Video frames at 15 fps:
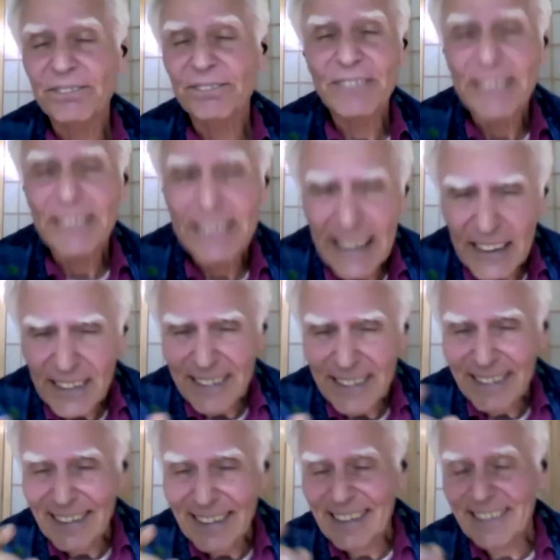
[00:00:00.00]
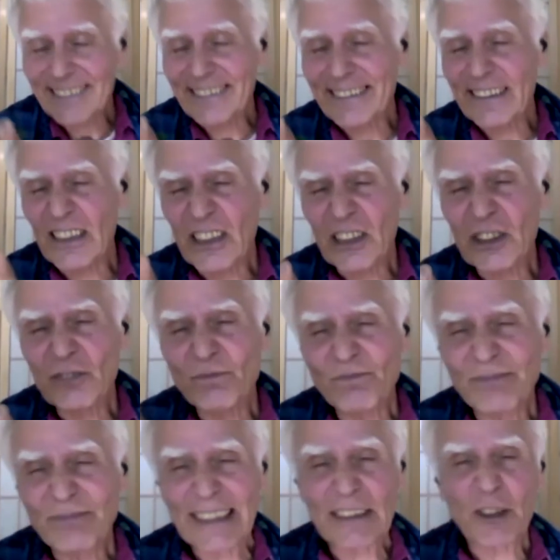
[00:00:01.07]
this is
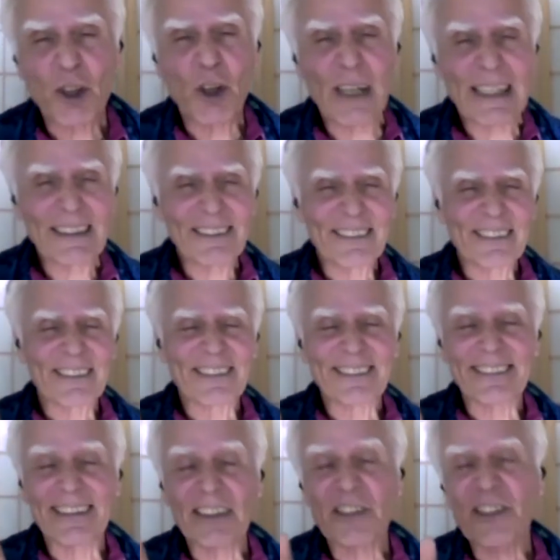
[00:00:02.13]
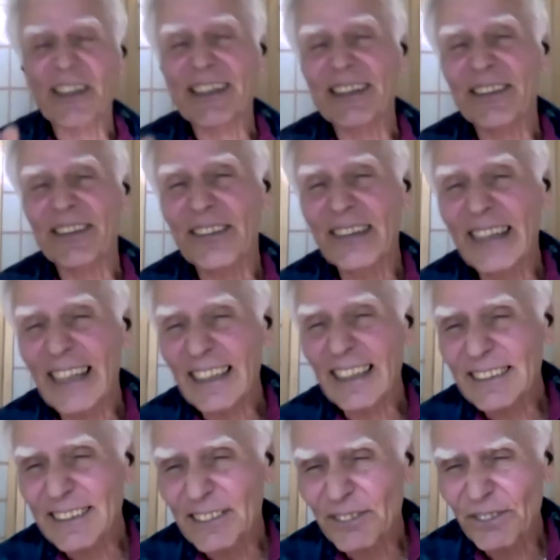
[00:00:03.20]
that consciousness is not
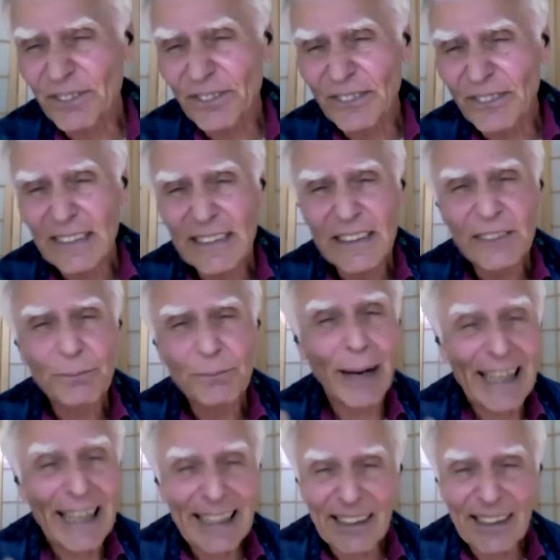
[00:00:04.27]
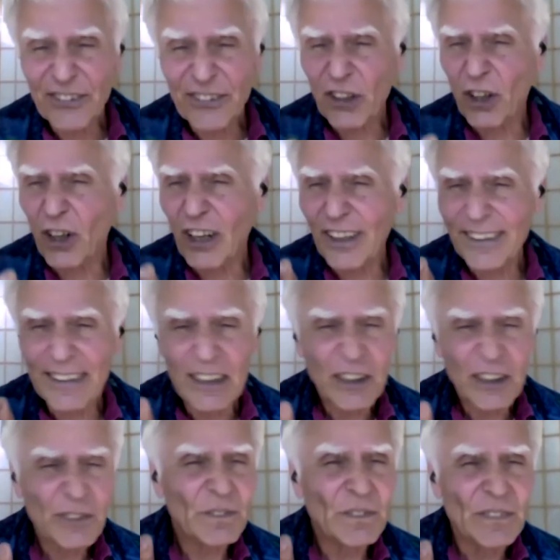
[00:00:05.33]
based on
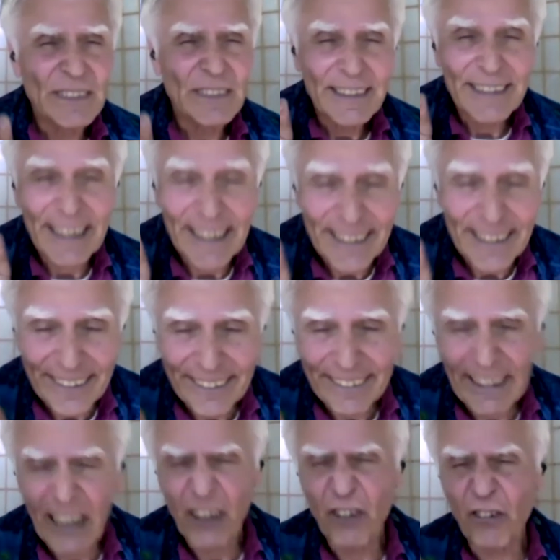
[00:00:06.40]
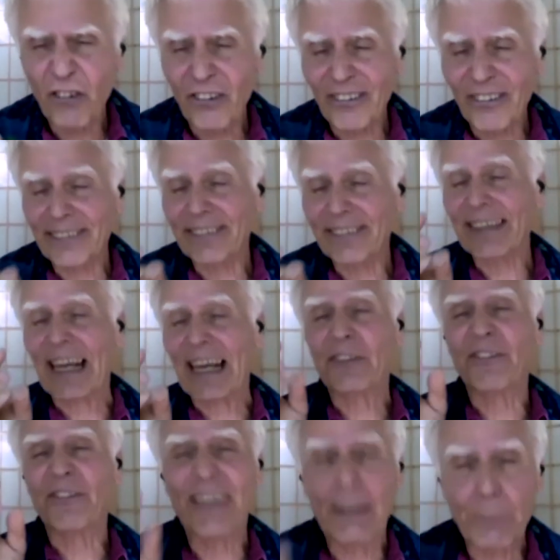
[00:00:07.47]
distinctions and
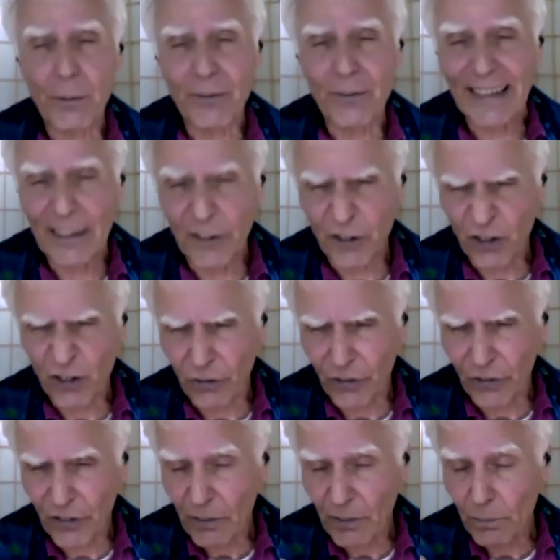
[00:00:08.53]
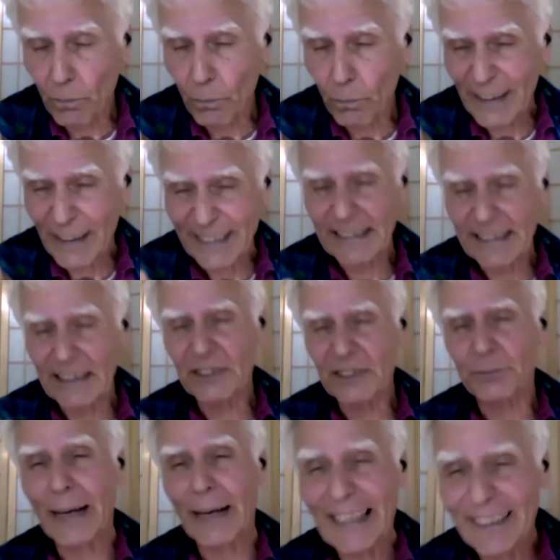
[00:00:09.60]
separations. Mm. It is
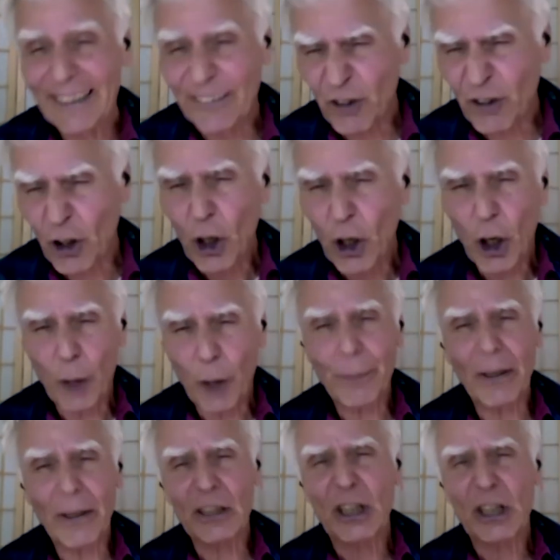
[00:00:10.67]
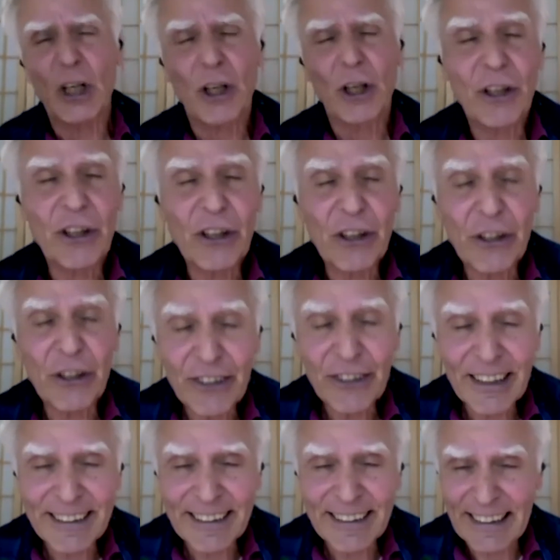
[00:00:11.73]
based upon
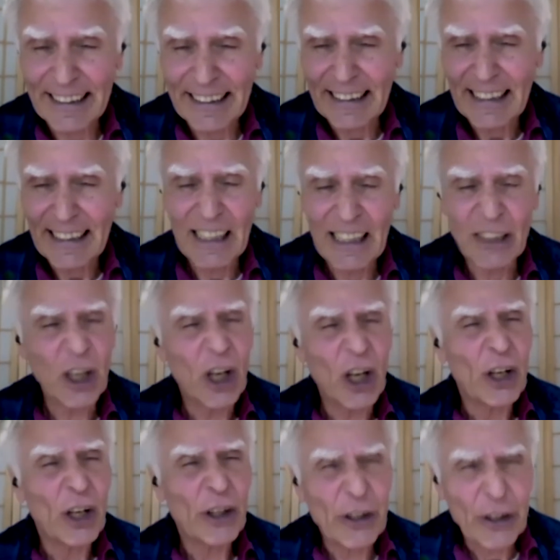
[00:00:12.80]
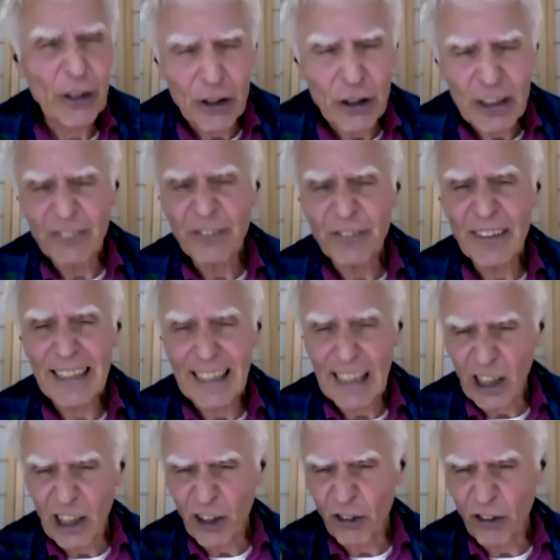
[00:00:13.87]
unity and
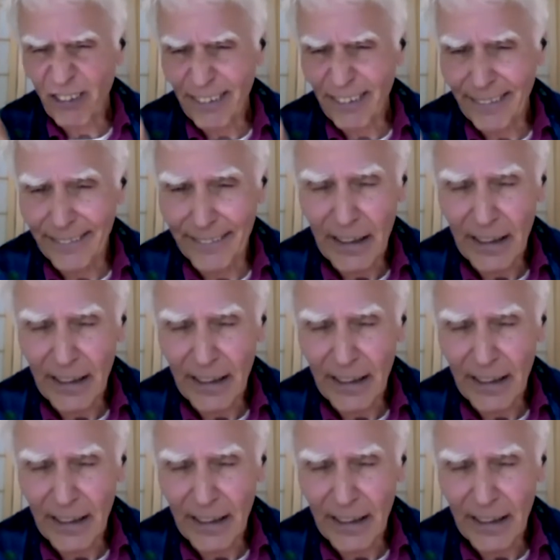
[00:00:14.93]
unification